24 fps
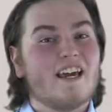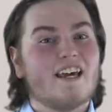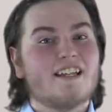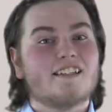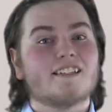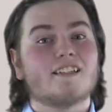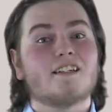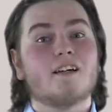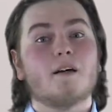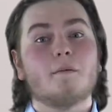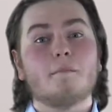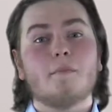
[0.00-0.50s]

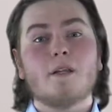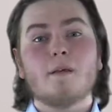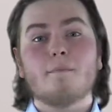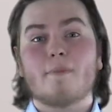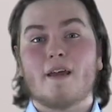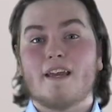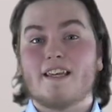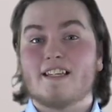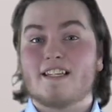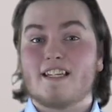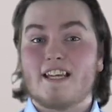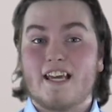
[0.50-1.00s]
It's a company
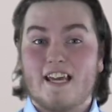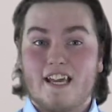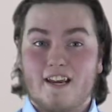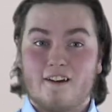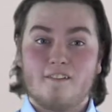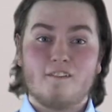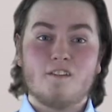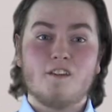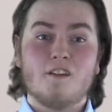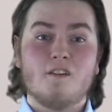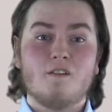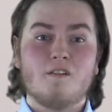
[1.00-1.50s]
based
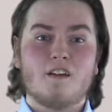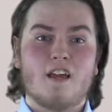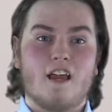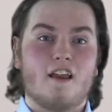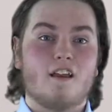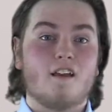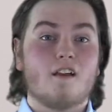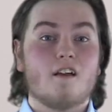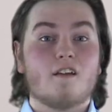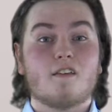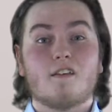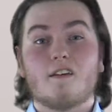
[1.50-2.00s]
here in the
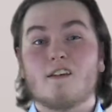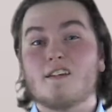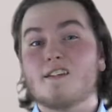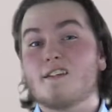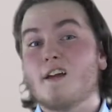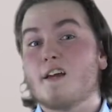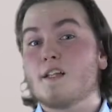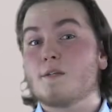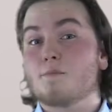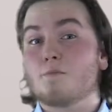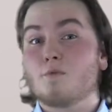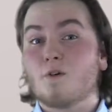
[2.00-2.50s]
UK that
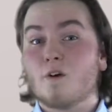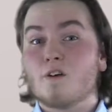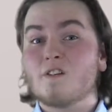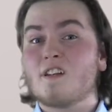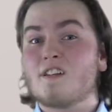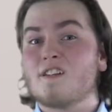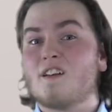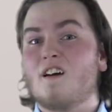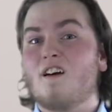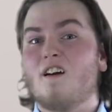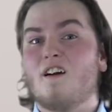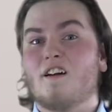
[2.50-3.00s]
designs
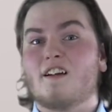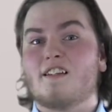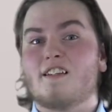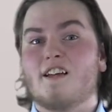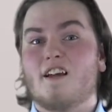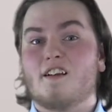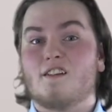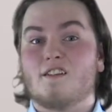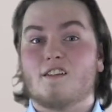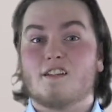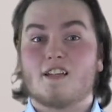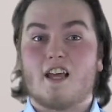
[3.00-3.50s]
processor
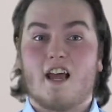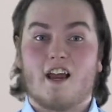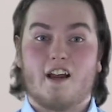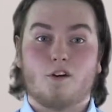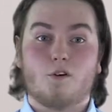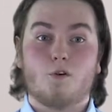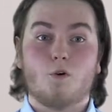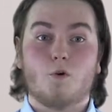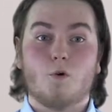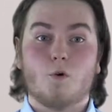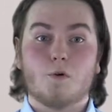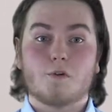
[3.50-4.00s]
architectures
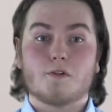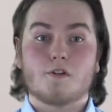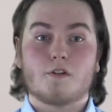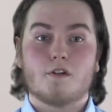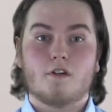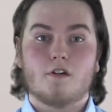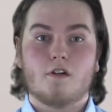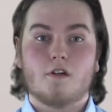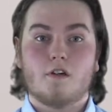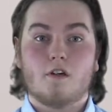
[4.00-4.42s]
and cores.